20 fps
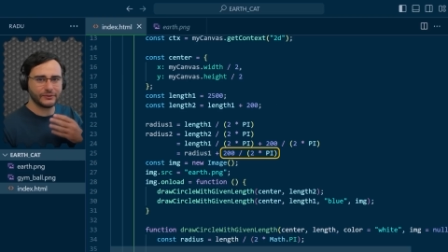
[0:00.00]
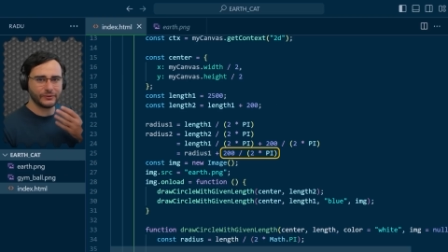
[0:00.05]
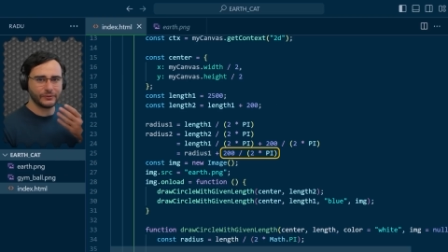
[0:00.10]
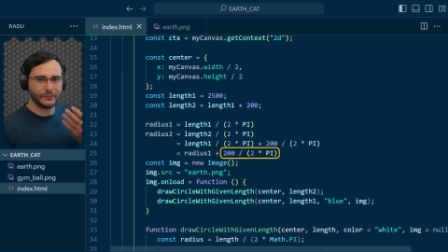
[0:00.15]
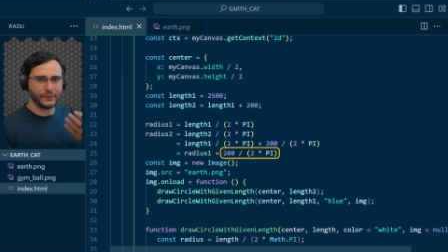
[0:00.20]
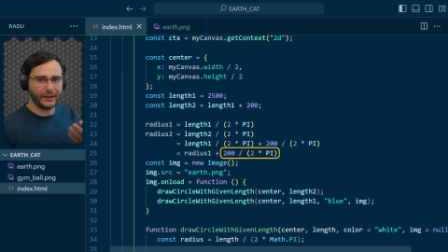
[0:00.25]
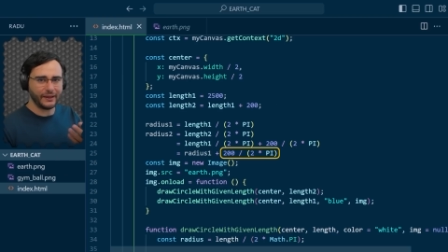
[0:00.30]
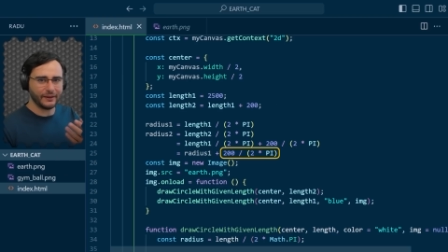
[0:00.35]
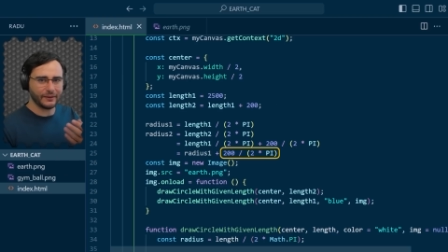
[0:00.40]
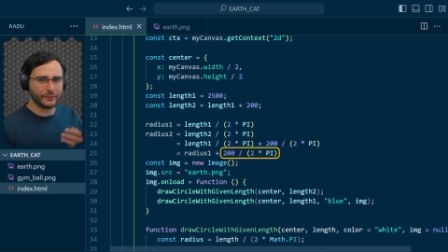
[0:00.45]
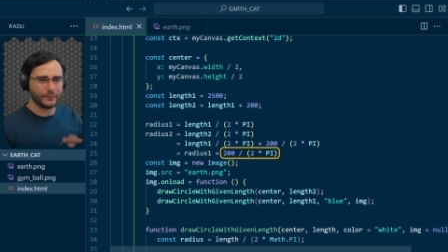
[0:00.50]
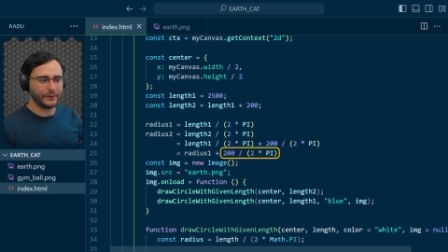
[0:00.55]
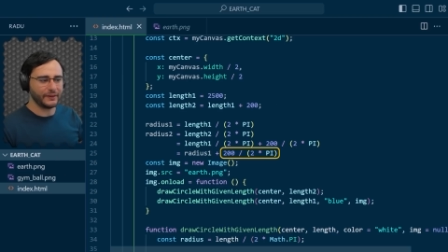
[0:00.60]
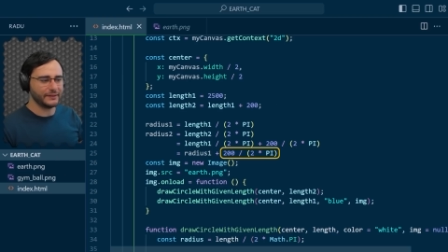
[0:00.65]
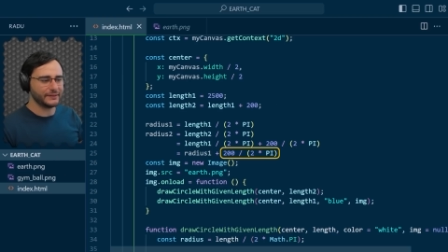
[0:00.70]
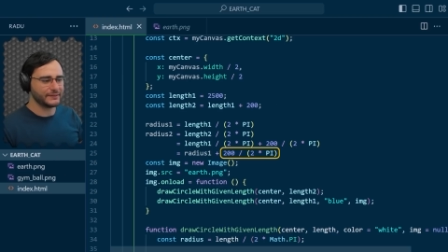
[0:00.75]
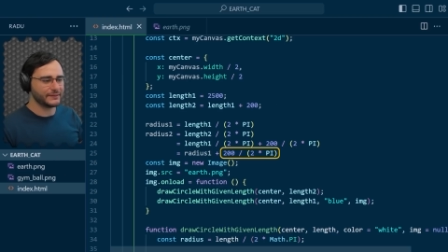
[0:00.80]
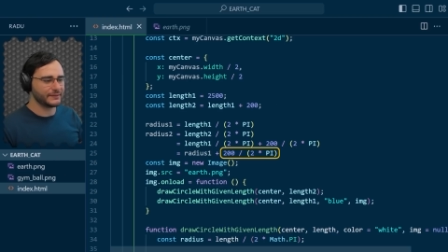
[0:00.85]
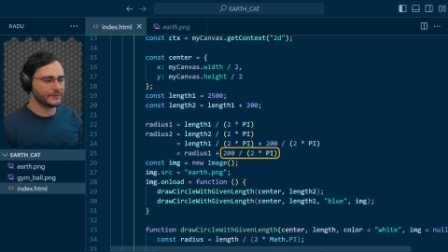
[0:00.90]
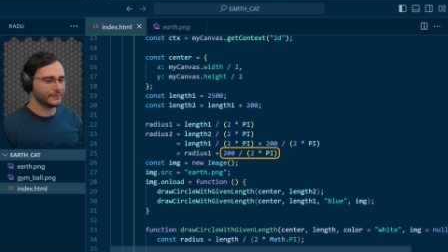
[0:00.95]
you
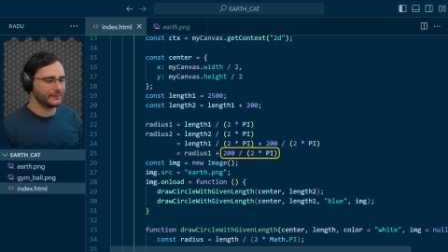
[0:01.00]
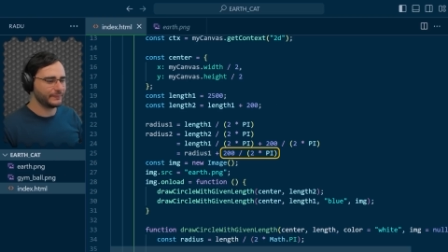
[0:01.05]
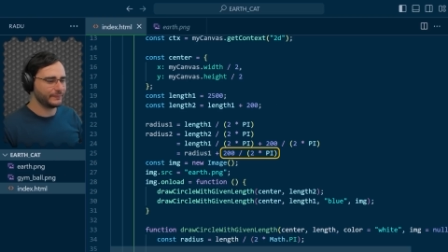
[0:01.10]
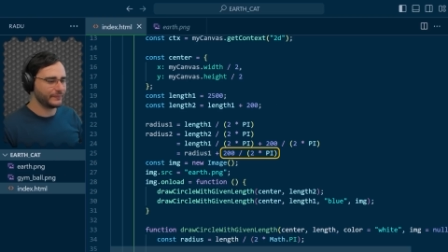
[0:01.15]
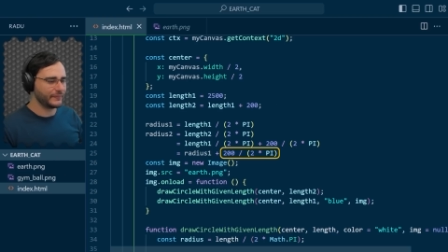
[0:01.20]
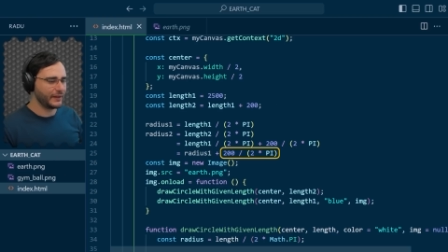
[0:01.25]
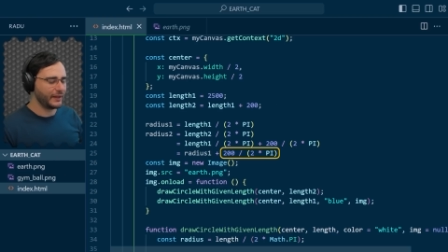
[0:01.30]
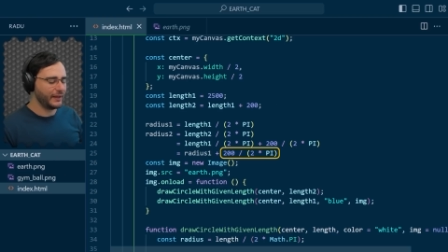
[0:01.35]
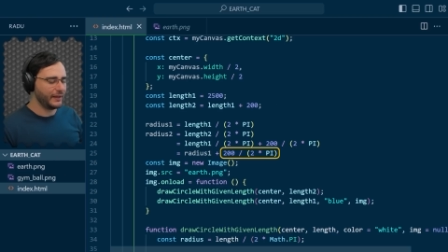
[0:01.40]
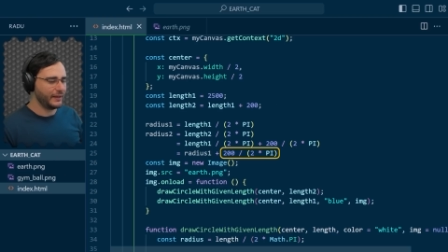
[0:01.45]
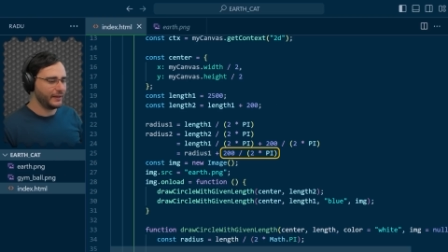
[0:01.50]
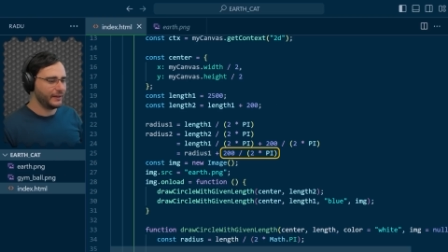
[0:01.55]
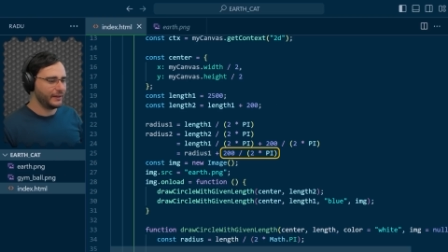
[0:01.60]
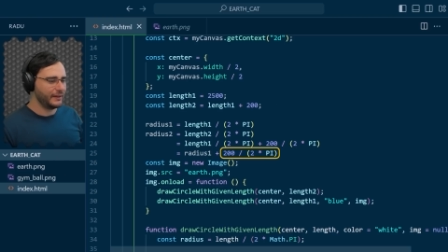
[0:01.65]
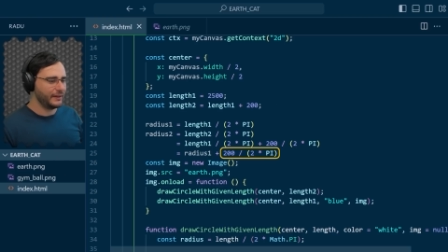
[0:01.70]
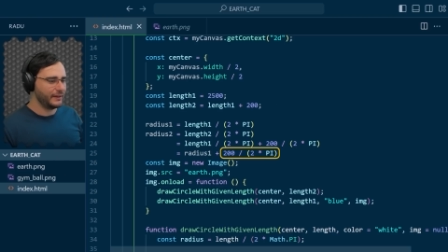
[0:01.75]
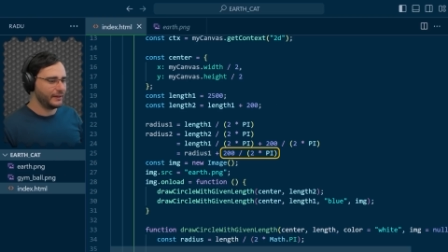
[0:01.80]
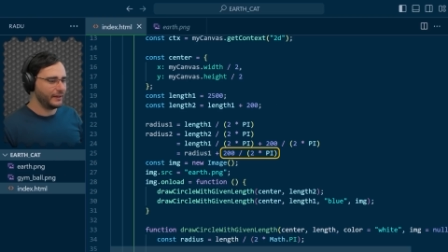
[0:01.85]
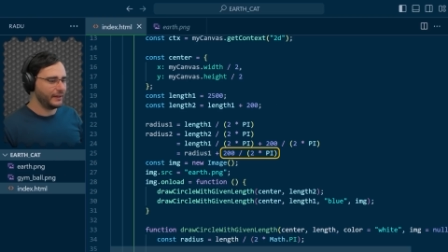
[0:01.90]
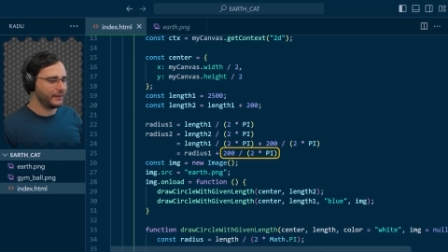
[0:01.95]
increase.
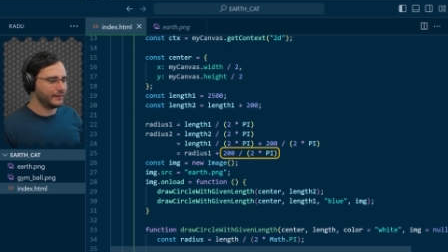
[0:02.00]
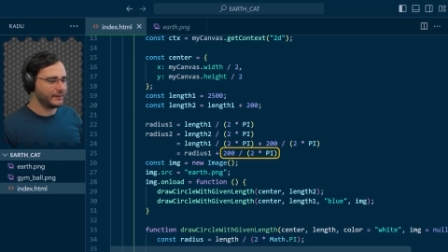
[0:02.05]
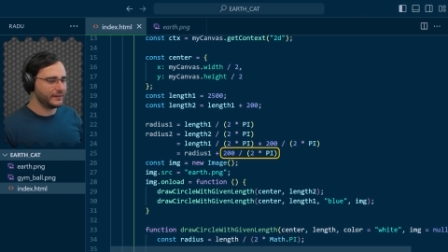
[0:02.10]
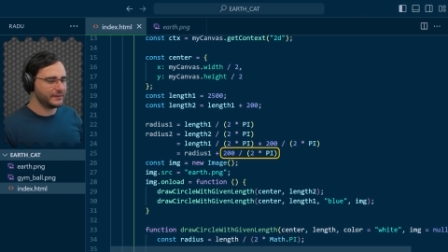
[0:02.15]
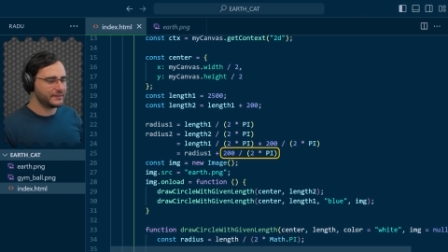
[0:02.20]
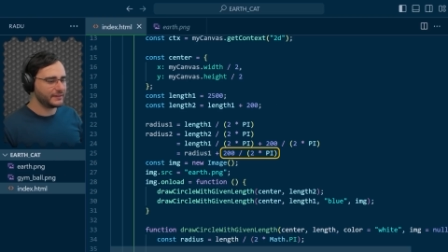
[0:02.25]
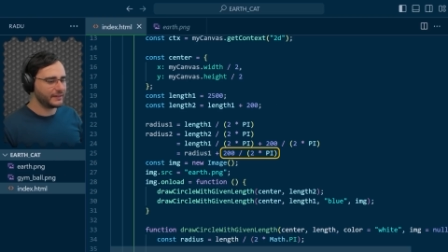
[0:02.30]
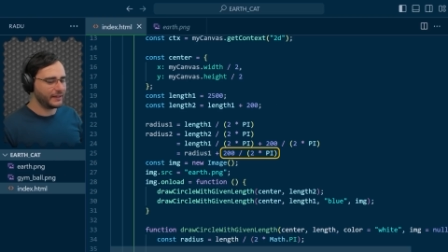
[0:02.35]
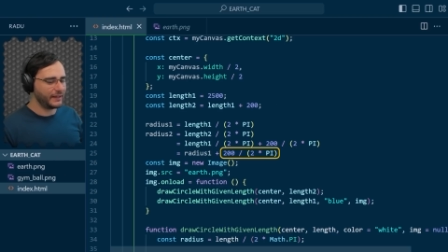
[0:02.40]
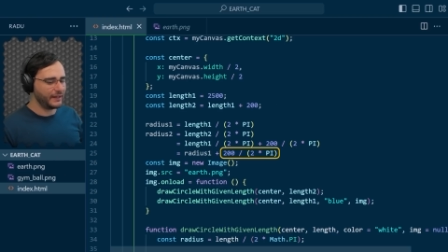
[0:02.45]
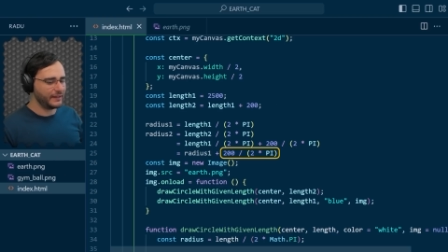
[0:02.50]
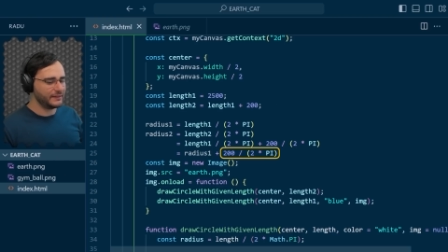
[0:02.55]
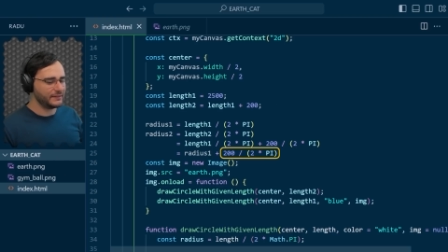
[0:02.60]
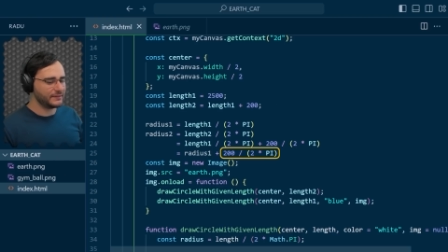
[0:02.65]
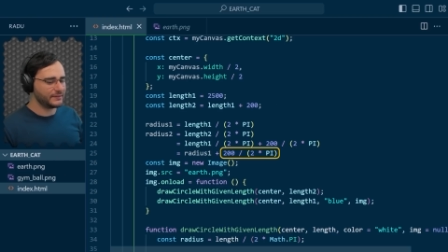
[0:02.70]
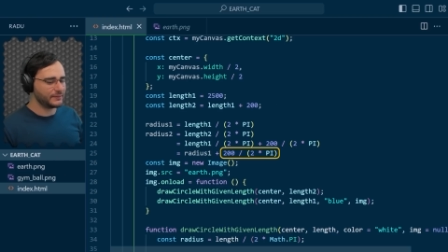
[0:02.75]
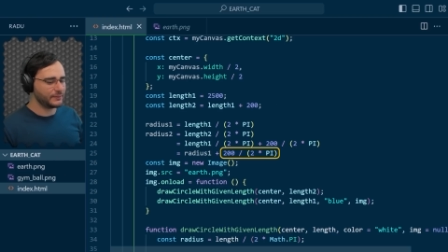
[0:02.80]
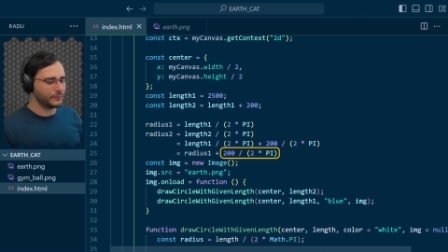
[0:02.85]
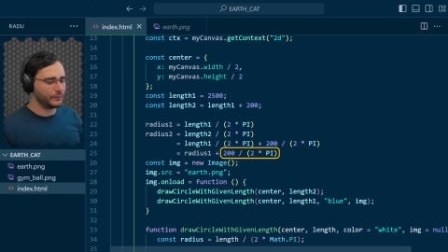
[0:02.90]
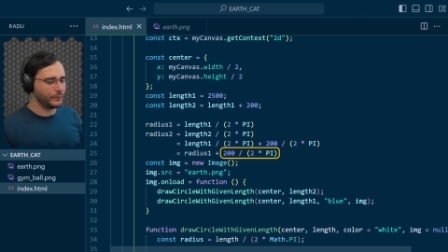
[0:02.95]
In this
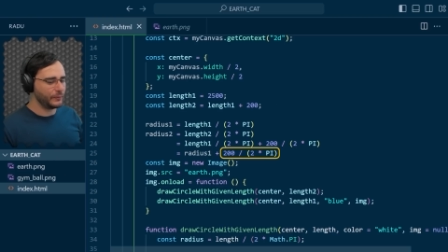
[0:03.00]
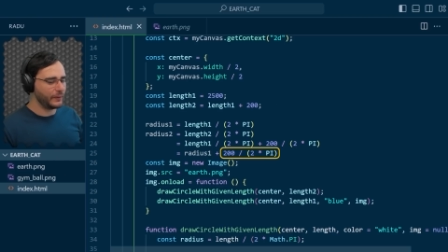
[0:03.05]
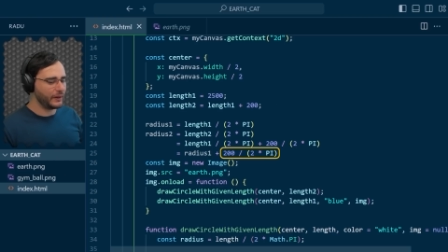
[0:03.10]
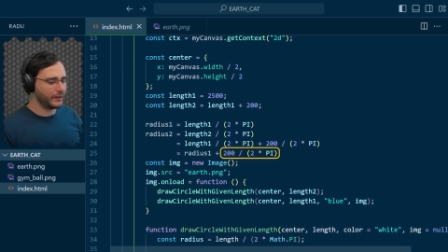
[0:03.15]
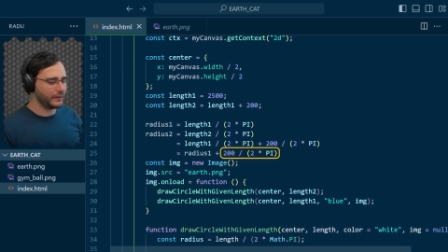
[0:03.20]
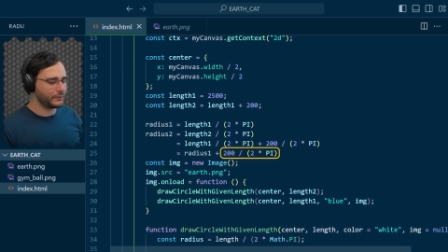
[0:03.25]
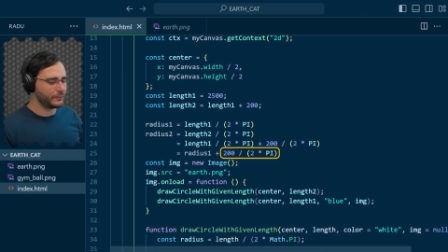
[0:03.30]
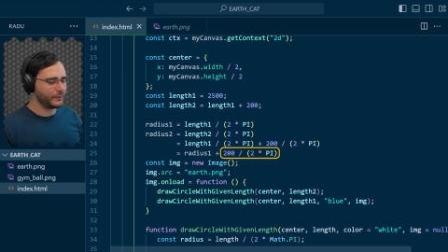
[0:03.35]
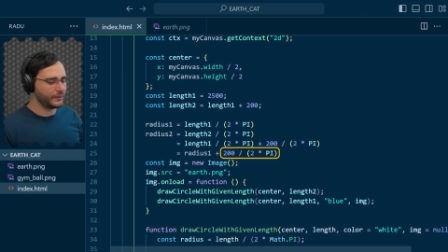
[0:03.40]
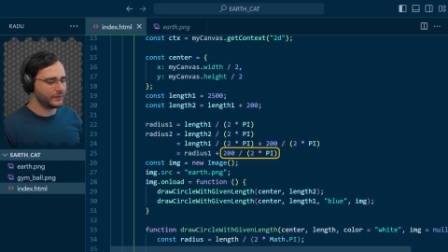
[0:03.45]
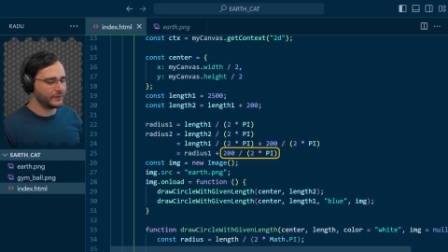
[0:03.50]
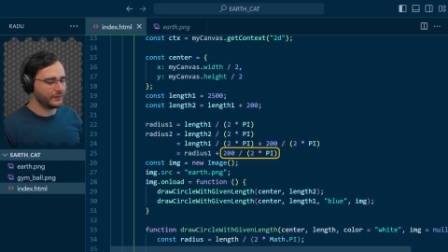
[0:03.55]
case, 200